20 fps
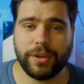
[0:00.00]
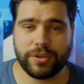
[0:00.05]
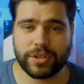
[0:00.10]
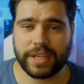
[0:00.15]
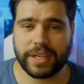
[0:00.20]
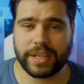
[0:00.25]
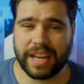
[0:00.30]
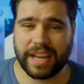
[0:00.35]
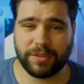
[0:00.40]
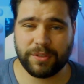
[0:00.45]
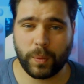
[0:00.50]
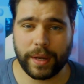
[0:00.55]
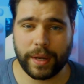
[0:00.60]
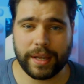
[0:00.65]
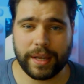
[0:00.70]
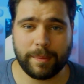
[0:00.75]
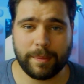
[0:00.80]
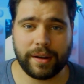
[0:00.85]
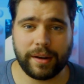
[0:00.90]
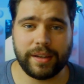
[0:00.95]
we usually have to
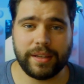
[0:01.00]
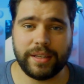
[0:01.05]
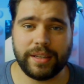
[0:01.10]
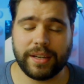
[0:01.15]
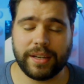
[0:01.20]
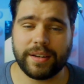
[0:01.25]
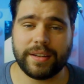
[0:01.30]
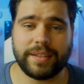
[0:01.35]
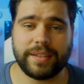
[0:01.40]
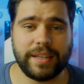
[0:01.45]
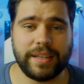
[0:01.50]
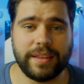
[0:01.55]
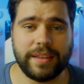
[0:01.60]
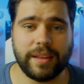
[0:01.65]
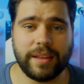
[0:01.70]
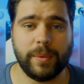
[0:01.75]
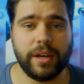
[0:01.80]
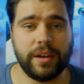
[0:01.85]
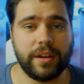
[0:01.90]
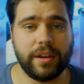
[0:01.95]
wait about a year to see
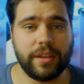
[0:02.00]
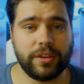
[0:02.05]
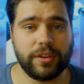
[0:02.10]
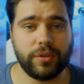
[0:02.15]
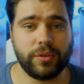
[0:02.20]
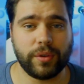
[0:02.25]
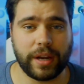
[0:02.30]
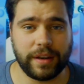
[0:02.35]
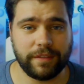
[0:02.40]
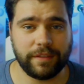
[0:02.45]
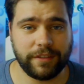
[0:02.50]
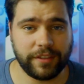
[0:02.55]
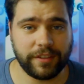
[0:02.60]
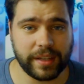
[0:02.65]
them in another great